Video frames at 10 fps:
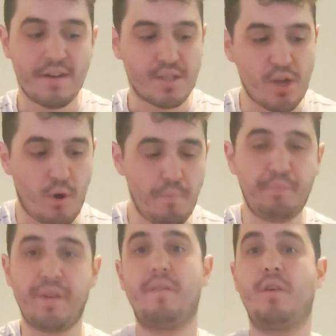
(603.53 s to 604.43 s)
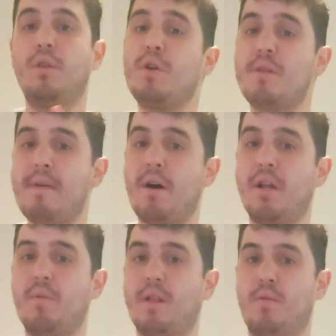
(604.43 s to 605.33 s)
So If you learn the
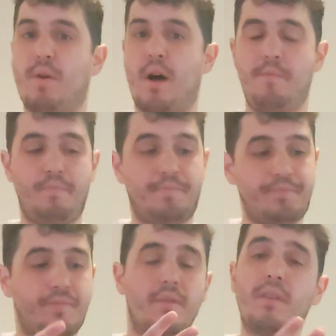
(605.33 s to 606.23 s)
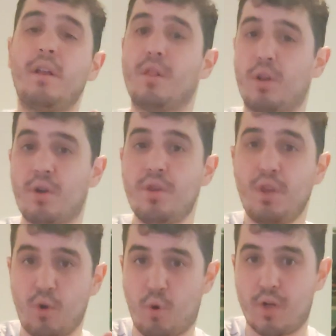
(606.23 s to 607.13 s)
melody really well, learn
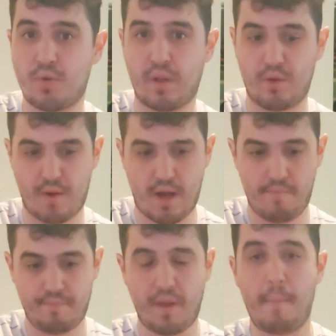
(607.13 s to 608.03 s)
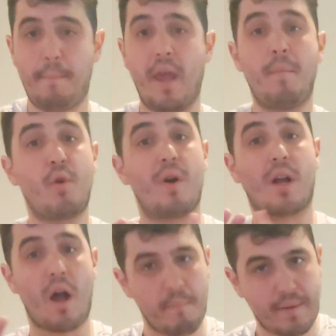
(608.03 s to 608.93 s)
the chords really well, be able to
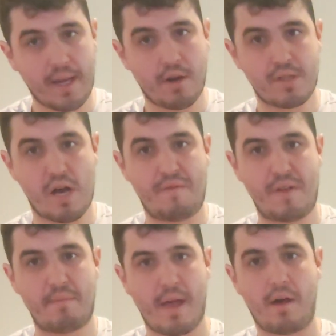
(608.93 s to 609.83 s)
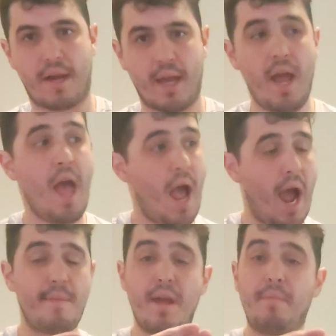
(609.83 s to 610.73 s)
accompany yourself on the melody,
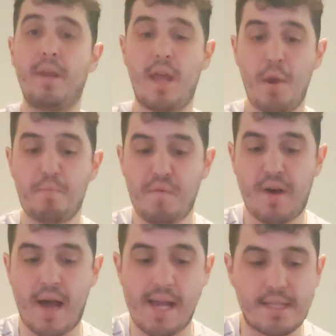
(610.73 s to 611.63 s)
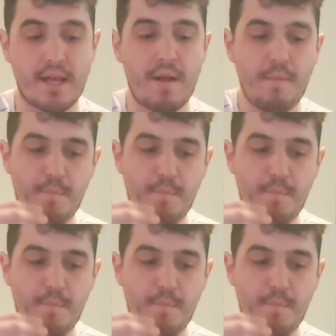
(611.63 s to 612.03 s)
and be able to improvise,